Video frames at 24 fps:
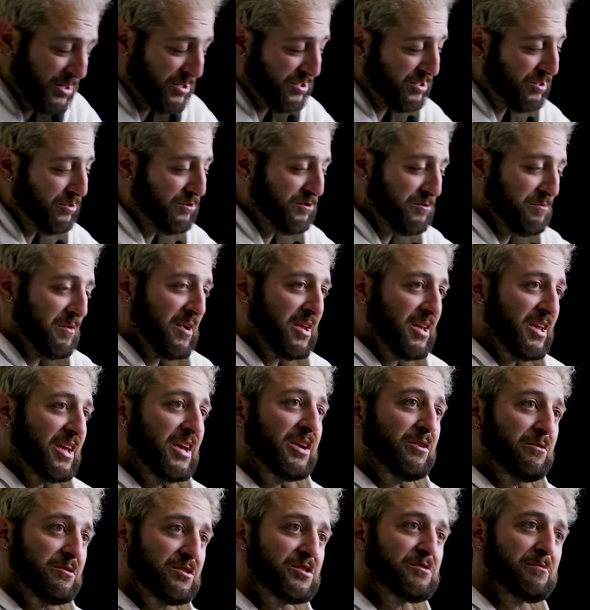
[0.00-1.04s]
excuse my
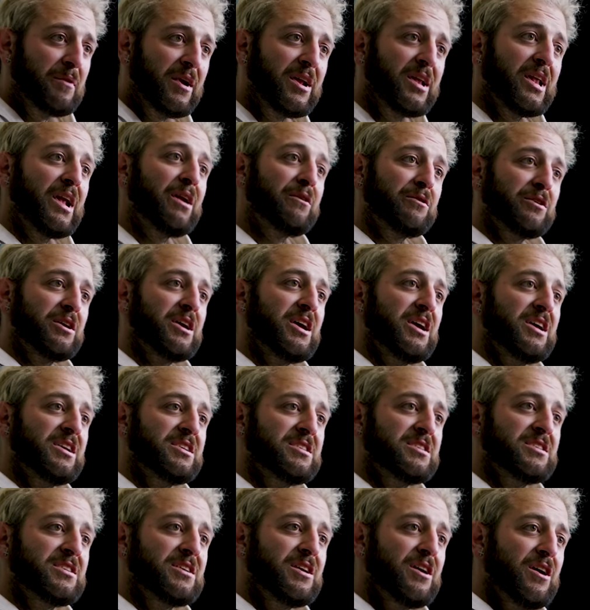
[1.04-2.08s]
language, am I allowed to
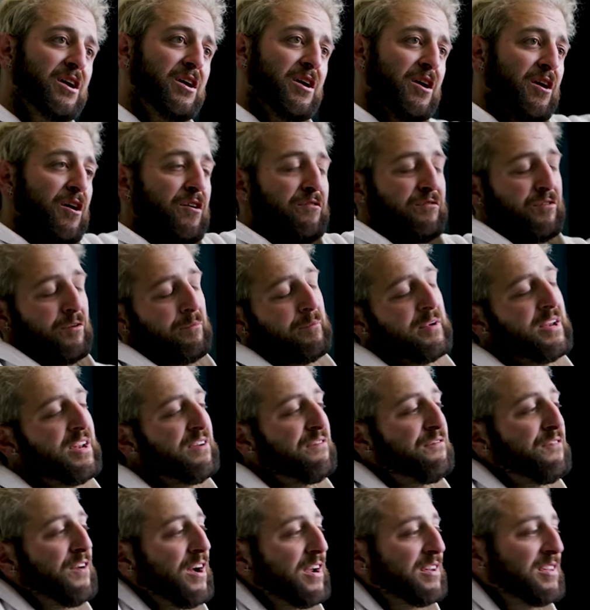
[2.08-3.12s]
cuss? Sure. For me to
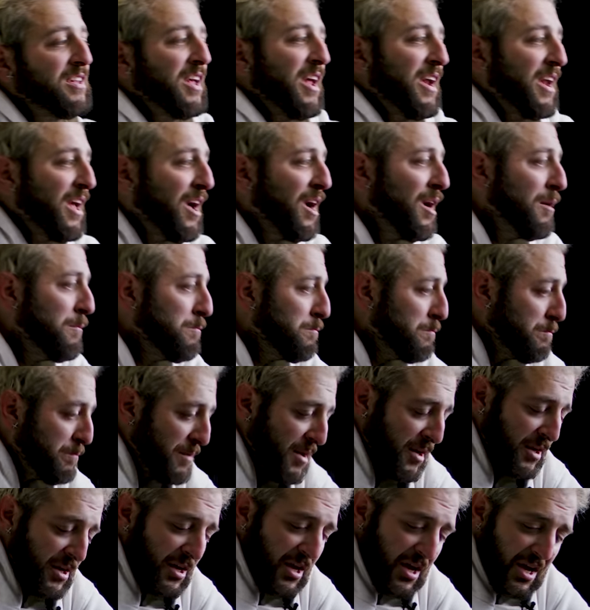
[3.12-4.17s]
fuck that up
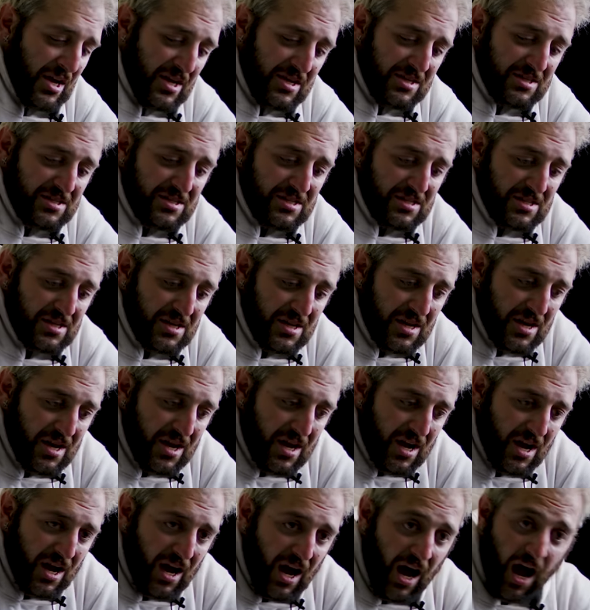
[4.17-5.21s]
because
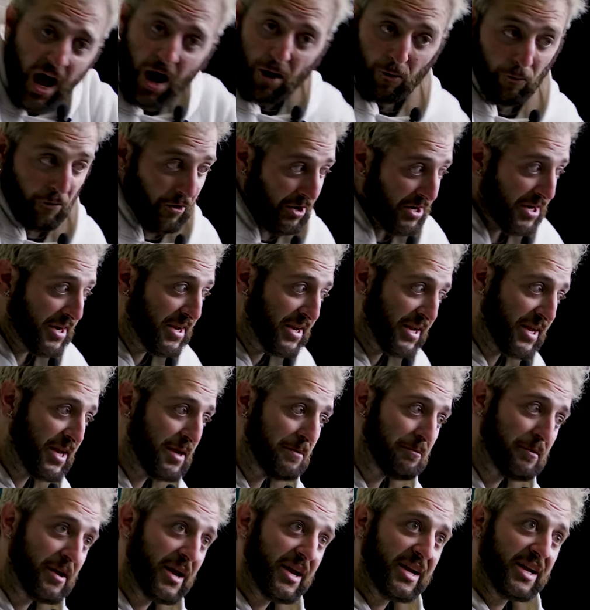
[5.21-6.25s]
I wanted to
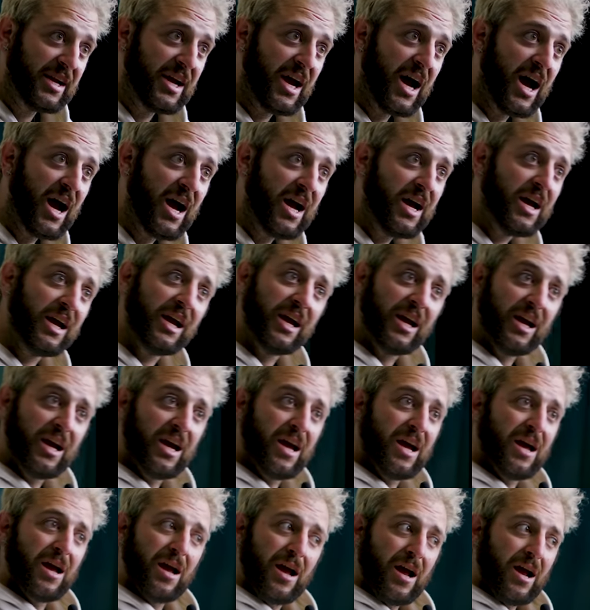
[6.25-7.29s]
keep getting high,
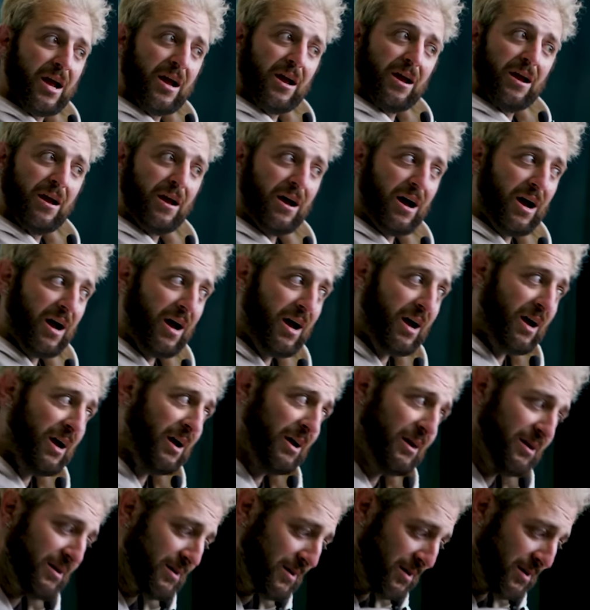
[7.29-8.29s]
uh,